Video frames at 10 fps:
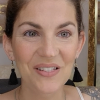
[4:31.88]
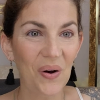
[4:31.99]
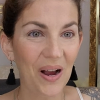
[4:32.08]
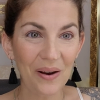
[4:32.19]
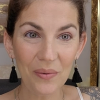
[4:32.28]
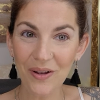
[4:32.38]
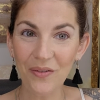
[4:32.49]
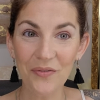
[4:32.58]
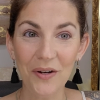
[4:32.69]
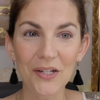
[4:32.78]
So I
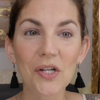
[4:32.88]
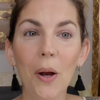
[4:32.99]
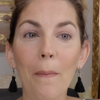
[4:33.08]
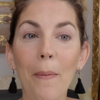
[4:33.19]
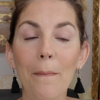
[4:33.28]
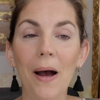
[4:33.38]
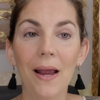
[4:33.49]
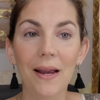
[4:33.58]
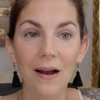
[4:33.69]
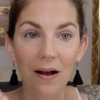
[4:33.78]
will finish up
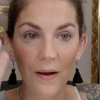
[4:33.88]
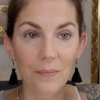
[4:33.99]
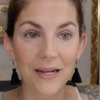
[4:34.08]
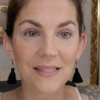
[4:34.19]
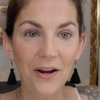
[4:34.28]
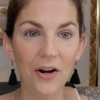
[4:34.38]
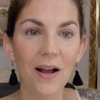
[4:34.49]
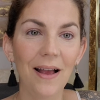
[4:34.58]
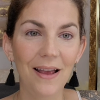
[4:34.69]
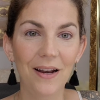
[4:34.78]
my uh,
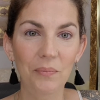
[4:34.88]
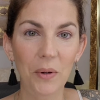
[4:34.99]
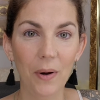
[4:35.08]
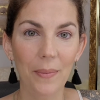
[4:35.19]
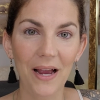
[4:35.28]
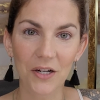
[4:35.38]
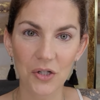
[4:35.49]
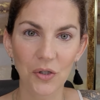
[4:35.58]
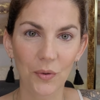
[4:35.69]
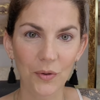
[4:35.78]
mascara and be right back
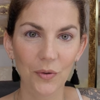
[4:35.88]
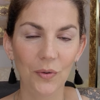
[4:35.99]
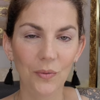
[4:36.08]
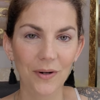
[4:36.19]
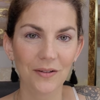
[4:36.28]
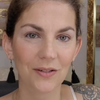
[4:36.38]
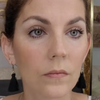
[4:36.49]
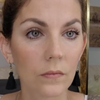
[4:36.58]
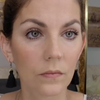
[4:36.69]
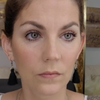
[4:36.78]
and show you what it
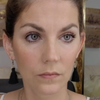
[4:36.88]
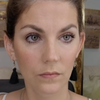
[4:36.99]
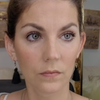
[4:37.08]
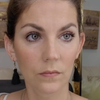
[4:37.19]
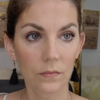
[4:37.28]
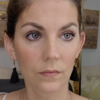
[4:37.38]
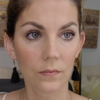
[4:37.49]
looks like all done.